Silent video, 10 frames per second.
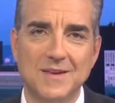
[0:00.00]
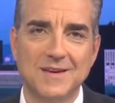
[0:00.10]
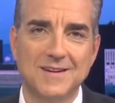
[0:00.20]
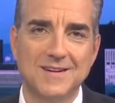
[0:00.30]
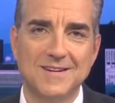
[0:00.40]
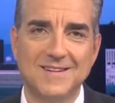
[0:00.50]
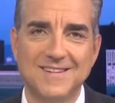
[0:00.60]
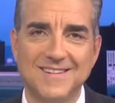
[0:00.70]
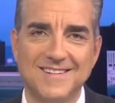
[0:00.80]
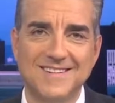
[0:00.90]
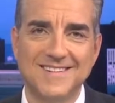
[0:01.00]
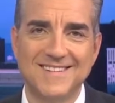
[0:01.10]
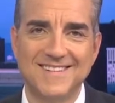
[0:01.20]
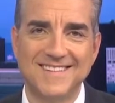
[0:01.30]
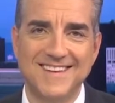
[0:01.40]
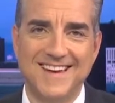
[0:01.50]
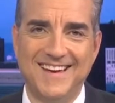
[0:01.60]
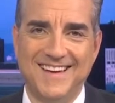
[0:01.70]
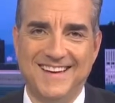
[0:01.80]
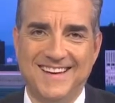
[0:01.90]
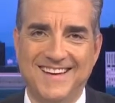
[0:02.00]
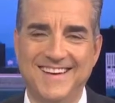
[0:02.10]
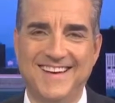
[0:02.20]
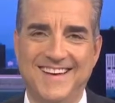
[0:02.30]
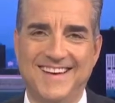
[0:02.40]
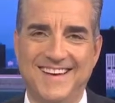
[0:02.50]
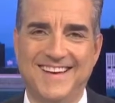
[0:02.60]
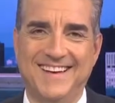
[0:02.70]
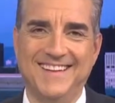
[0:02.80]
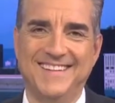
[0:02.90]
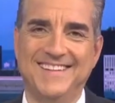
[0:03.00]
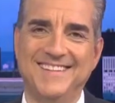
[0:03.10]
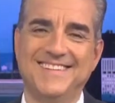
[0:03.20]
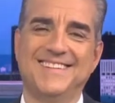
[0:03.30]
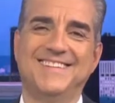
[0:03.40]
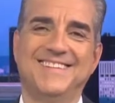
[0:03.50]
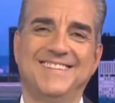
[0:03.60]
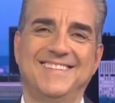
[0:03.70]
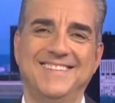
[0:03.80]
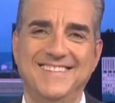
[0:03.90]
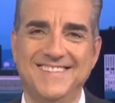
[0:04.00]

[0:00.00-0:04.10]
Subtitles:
This person isn't speaking.